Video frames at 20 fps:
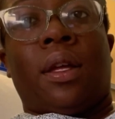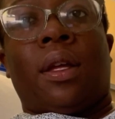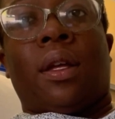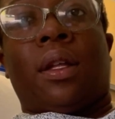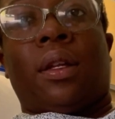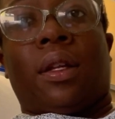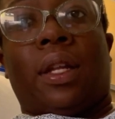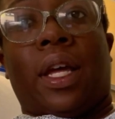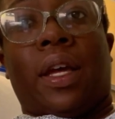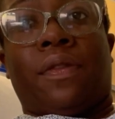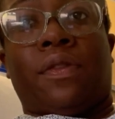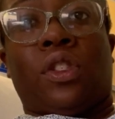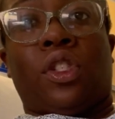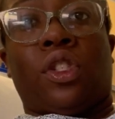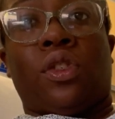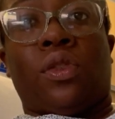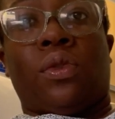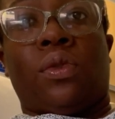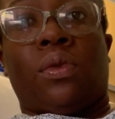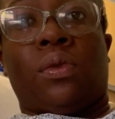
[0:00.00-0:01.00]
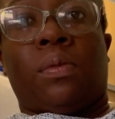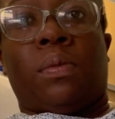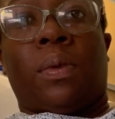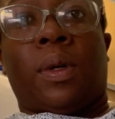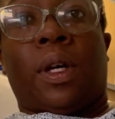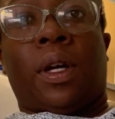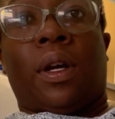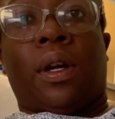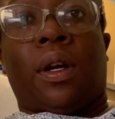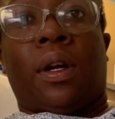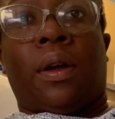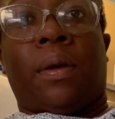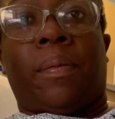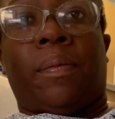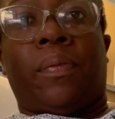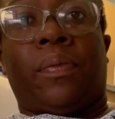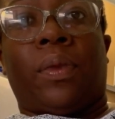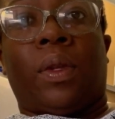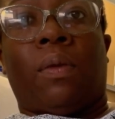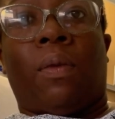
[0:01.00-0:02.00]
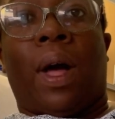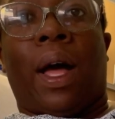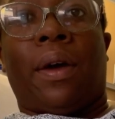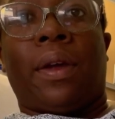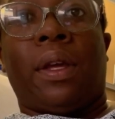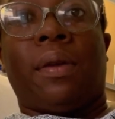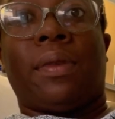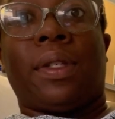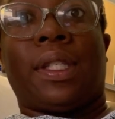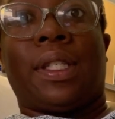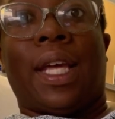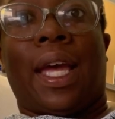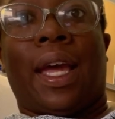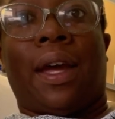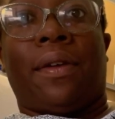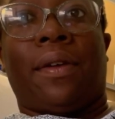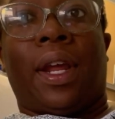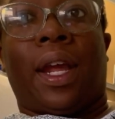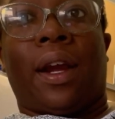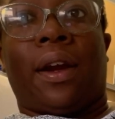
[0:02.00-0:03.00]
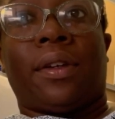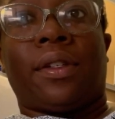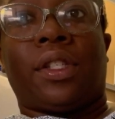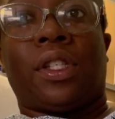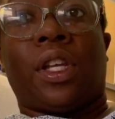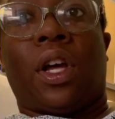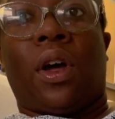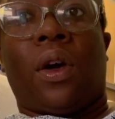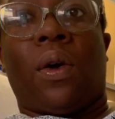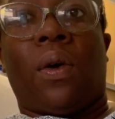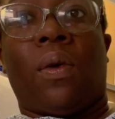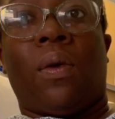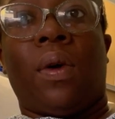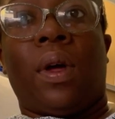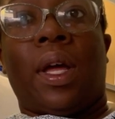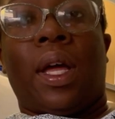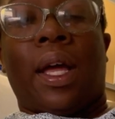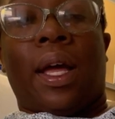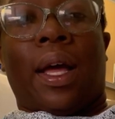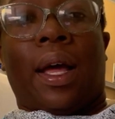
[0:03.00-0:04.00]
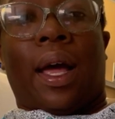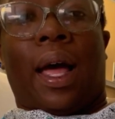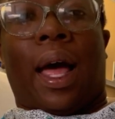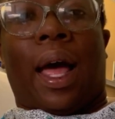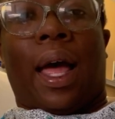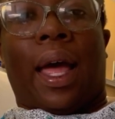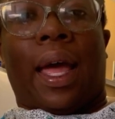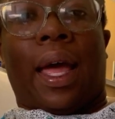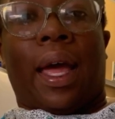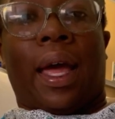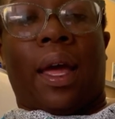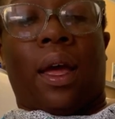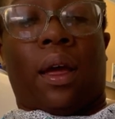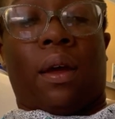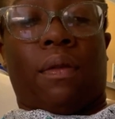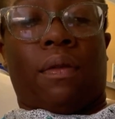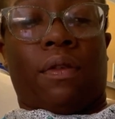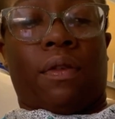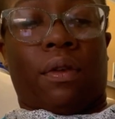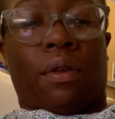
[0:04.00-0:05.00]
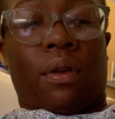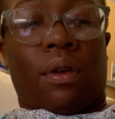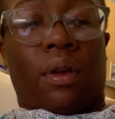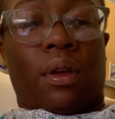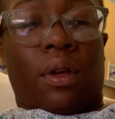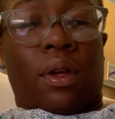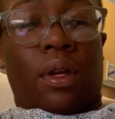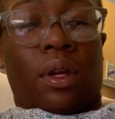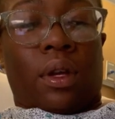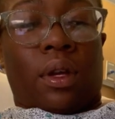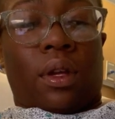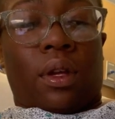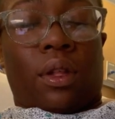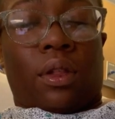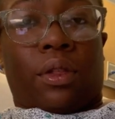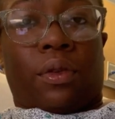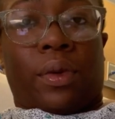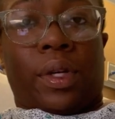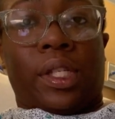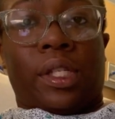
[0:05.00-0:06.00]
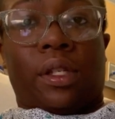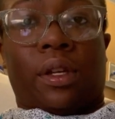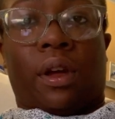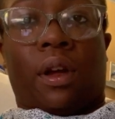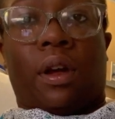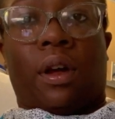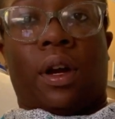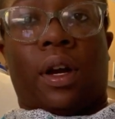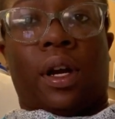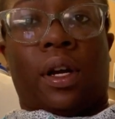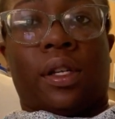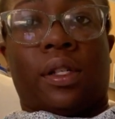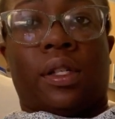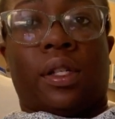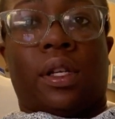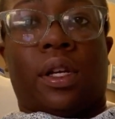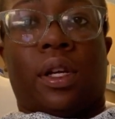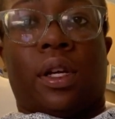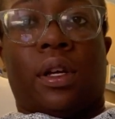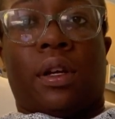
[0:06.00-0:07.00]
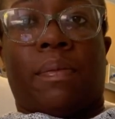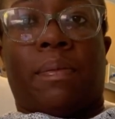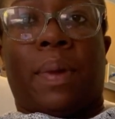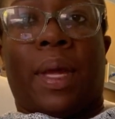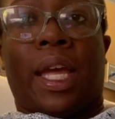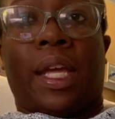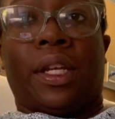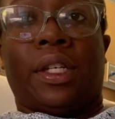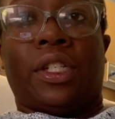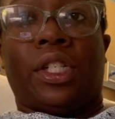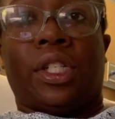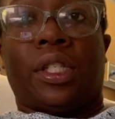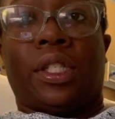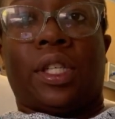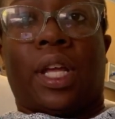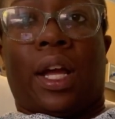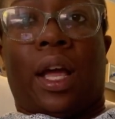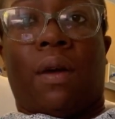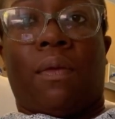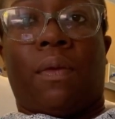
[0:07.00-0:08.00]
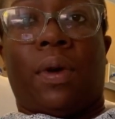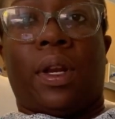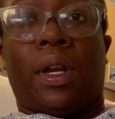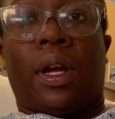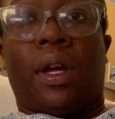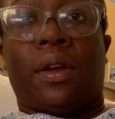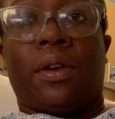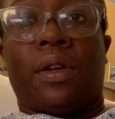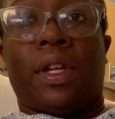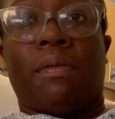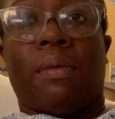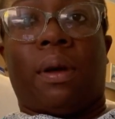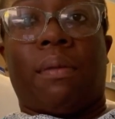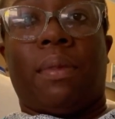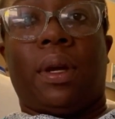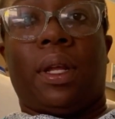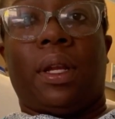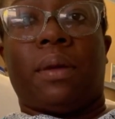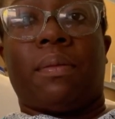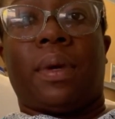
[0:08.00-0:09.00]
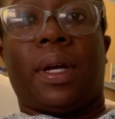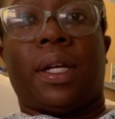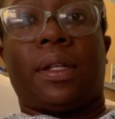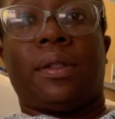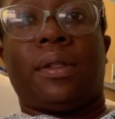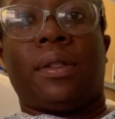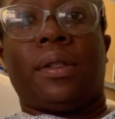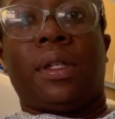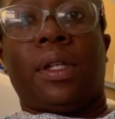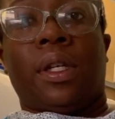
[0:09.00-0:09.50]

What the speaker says: left tube while he was down there. So I have 3 scars, bandages. I got one underneath my belly button,